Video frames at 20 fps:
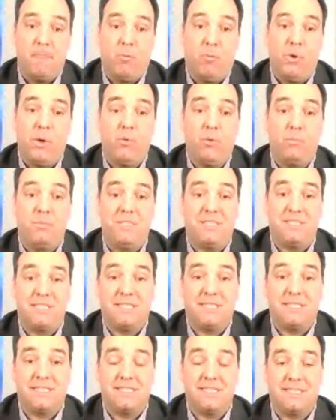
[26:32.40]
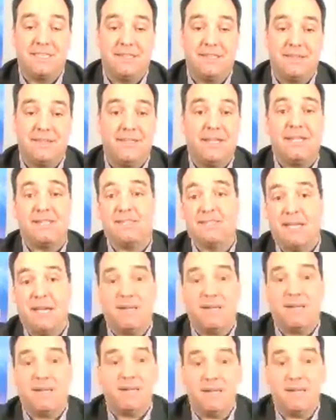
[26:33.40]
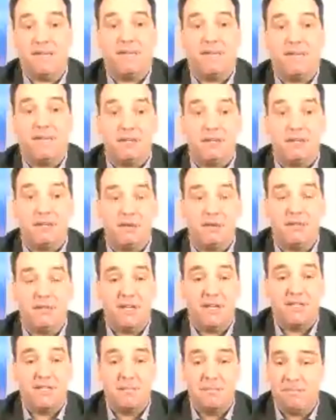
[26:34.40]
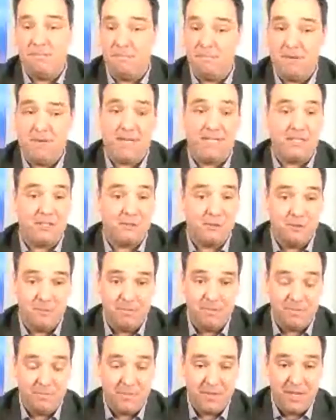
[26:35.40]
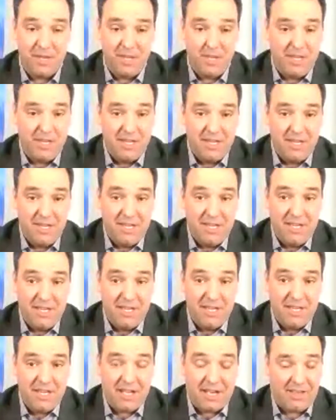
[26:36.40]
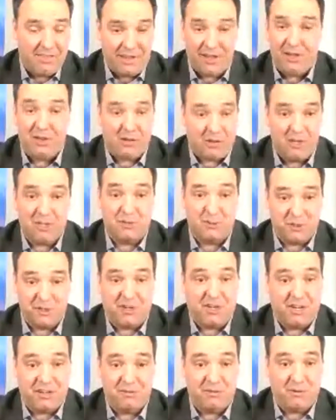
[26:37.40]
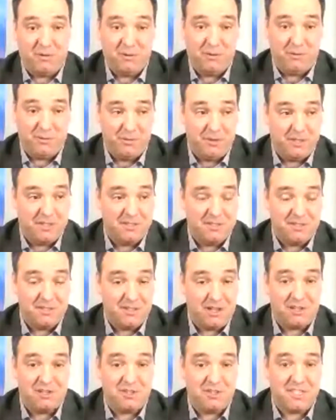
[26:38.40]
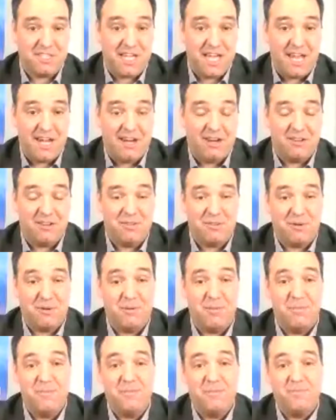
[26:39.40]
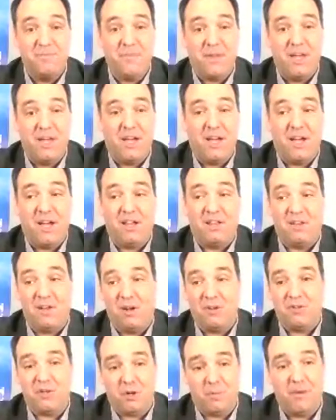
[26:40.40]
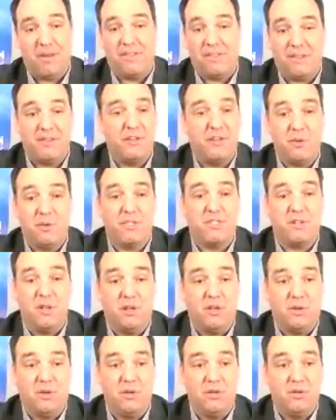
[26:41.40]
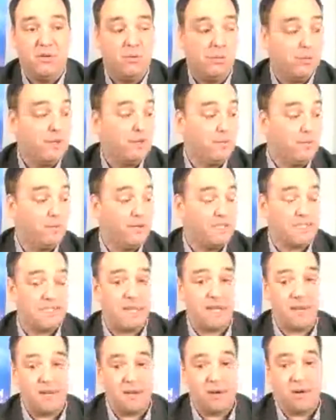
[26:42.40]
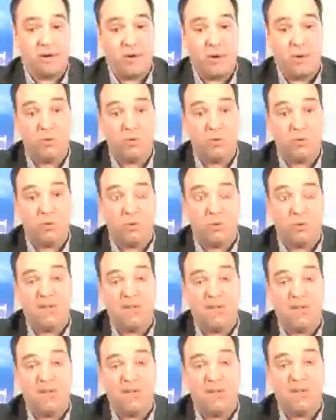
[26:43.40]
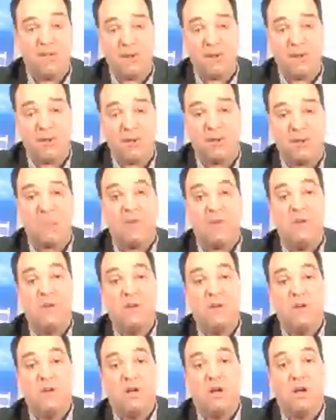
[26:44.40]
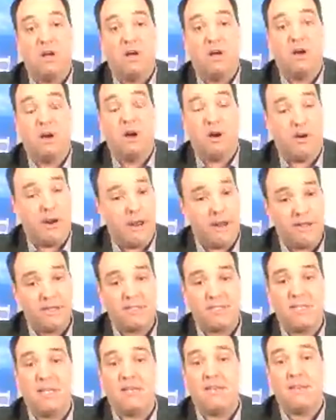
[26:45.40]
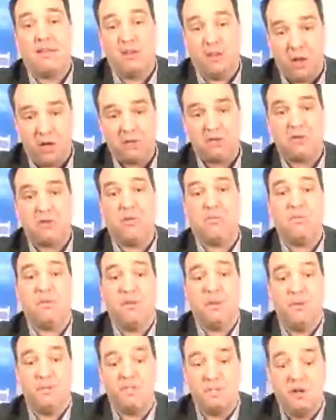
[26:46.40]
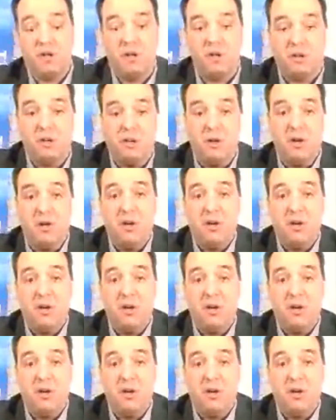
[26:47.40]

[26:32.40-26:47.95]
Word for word: We will be seen as a less kind of safe country to invest. Mind you, I think all countries are going to have to go through this, not just Canada. So long term, I think the U.S. dollar, we said on our note on Monday that long term, our analyst said that long term, the U.S. dollar